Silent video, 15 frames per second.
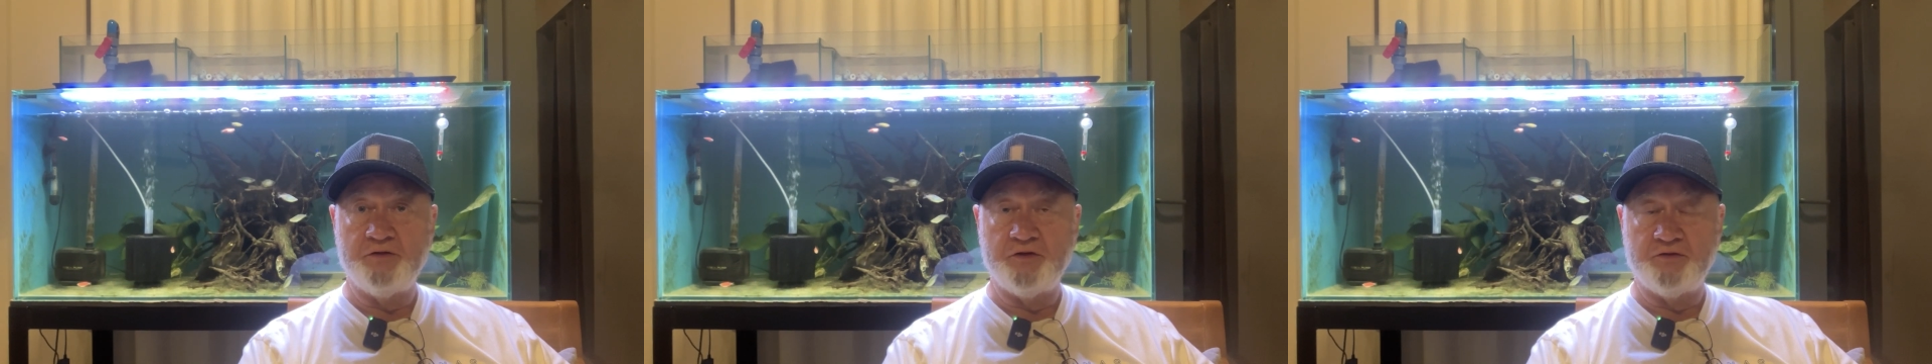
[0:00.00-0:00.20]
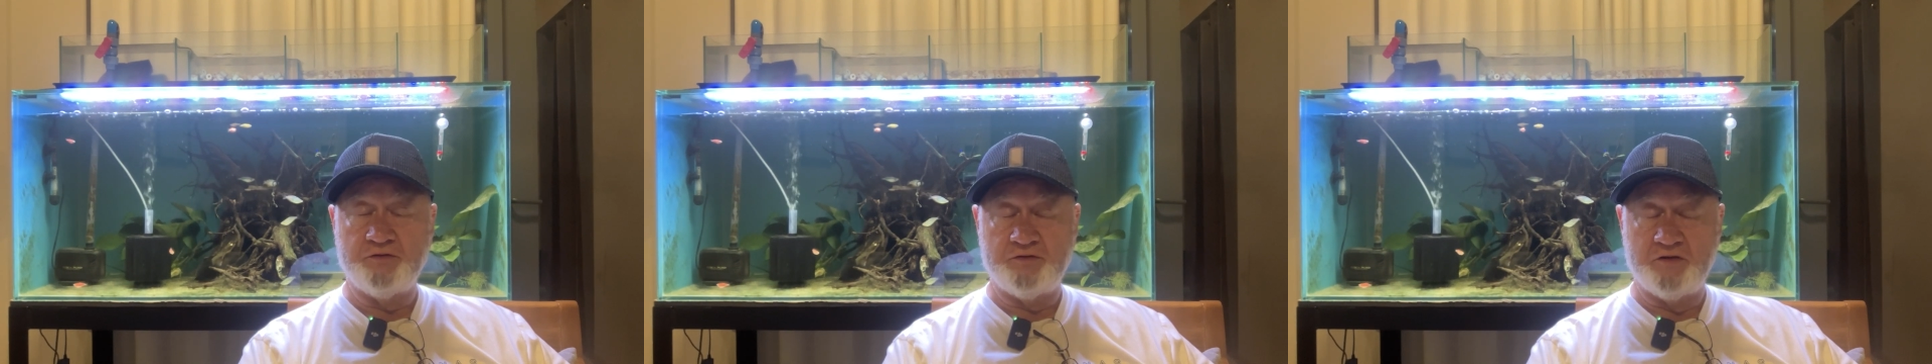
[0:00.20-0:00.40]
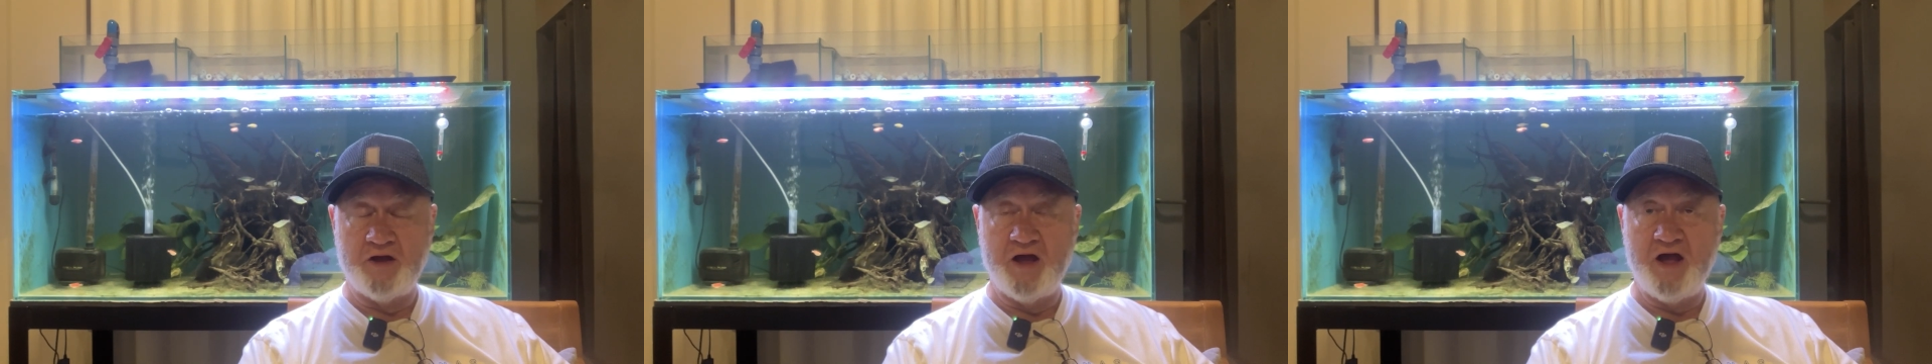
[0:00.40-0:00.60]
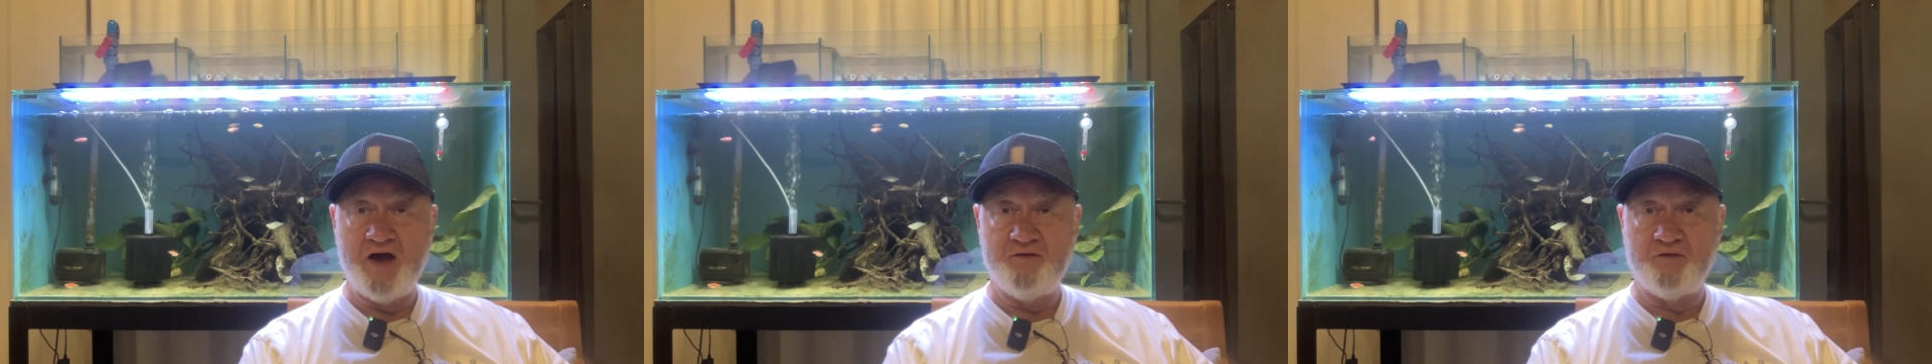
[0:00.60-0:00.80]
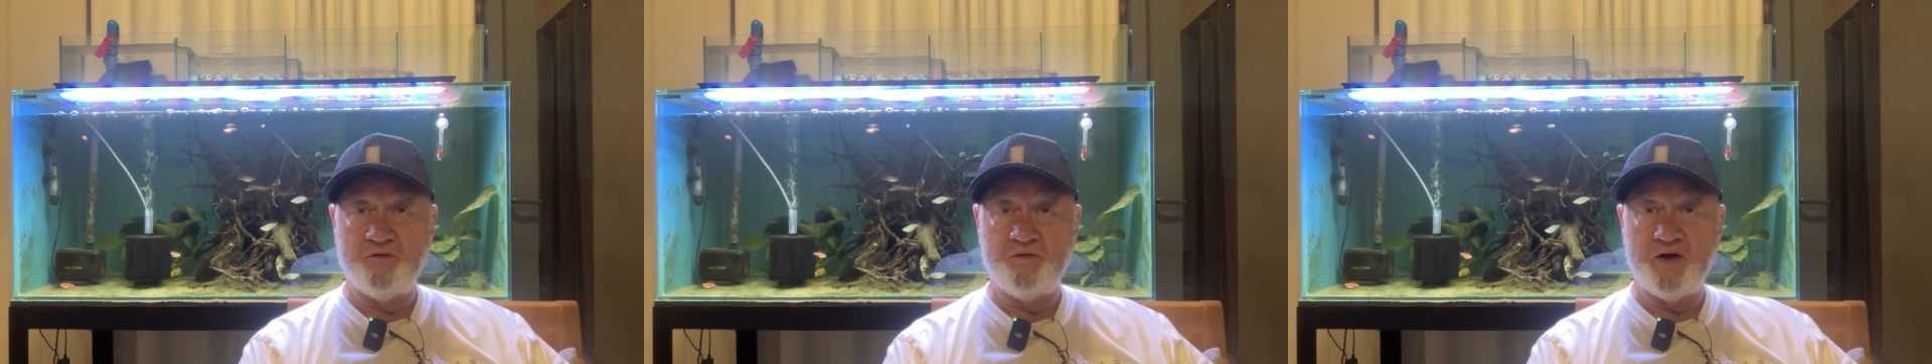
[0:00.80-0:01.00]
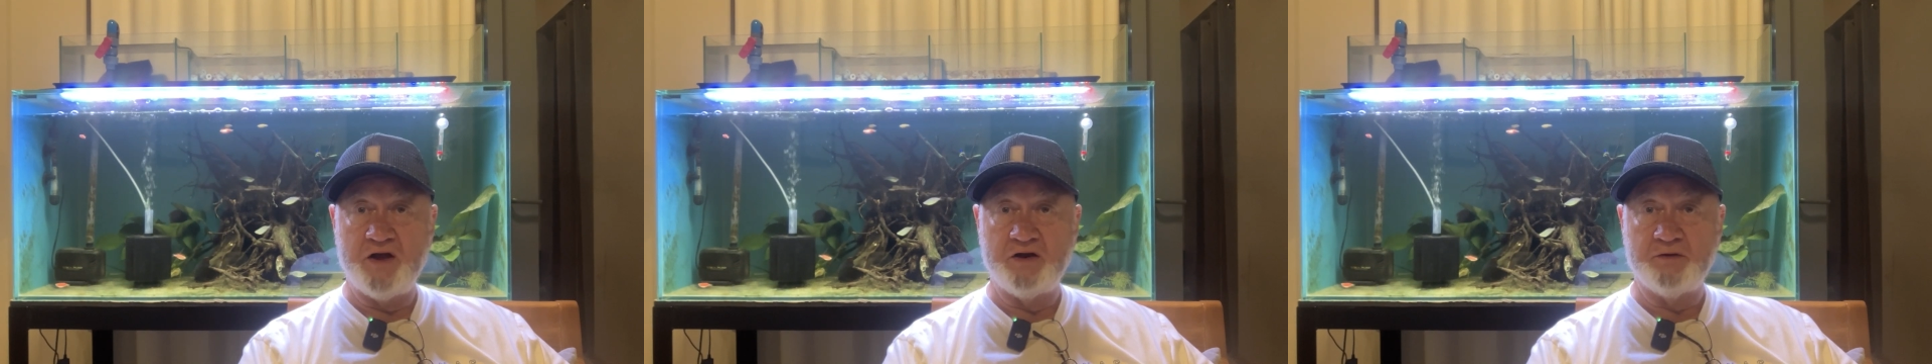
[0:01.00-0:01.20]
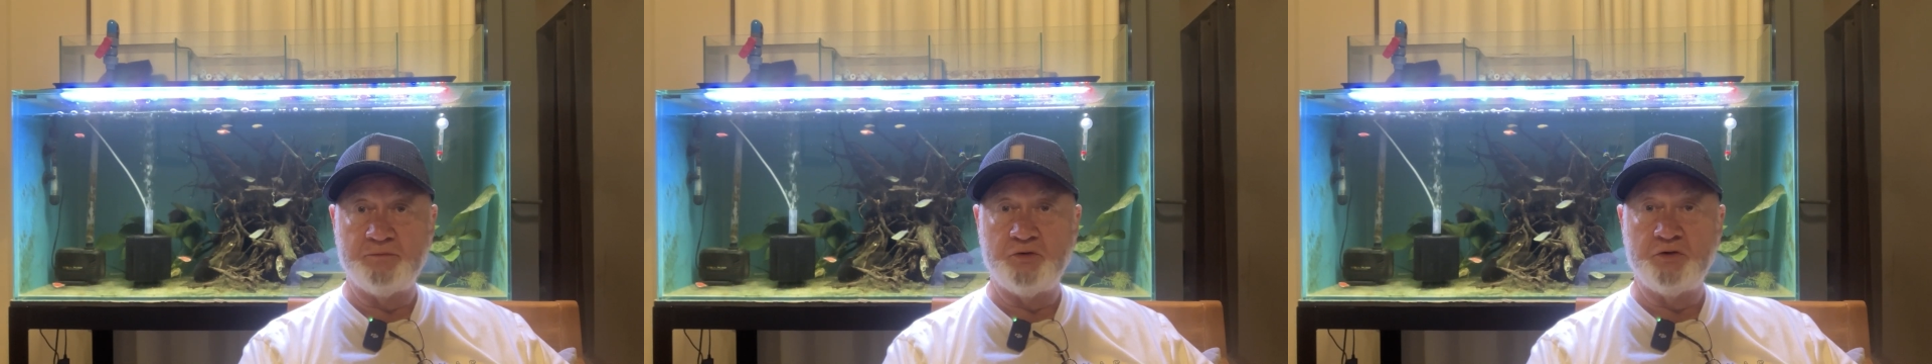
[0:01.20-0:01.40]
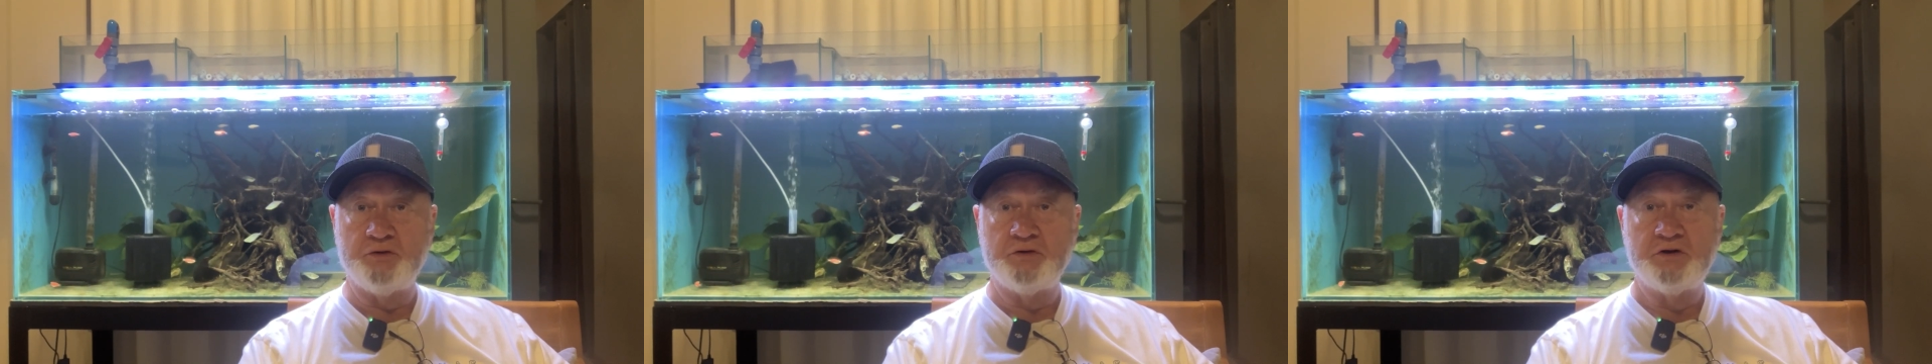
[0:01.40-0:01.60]
that they have
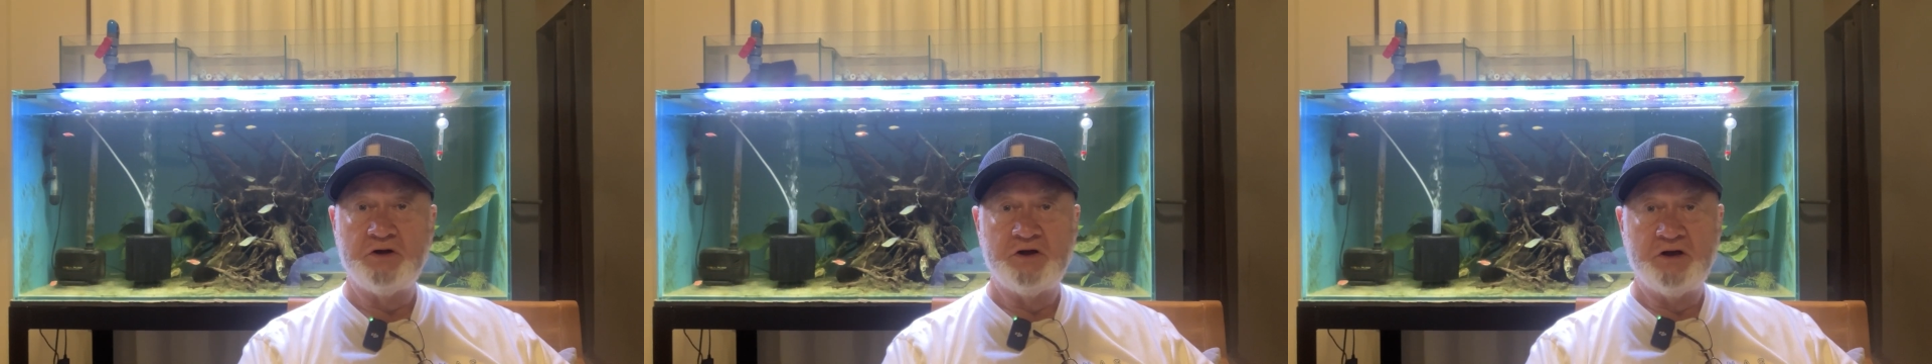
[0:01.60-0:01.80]
available